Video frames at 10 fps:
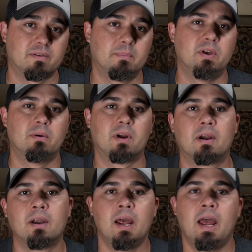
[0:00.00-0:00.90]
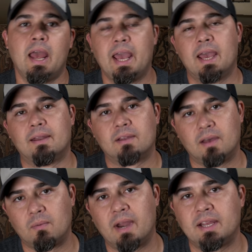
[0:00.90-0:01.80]
from Neewer, and
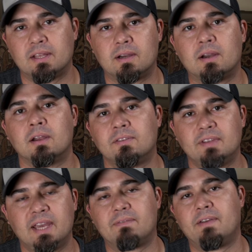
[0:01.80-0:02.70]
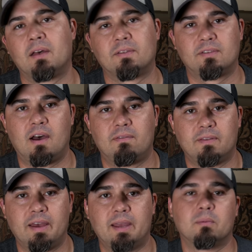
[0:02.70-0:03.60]
a regular CFL
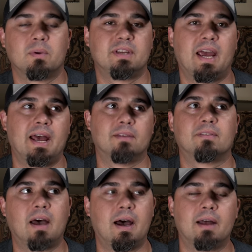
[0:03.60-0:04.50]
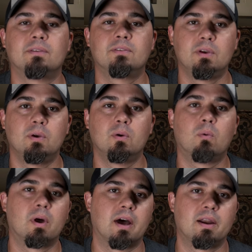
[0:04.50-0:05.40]
soft light, which has two
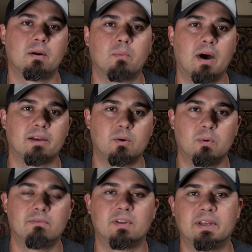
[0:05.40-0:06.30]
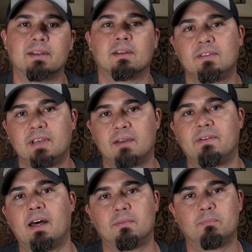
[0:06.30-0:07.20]
100-watt equivalent
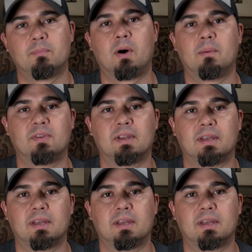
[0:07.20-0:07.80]
CFL bulbs in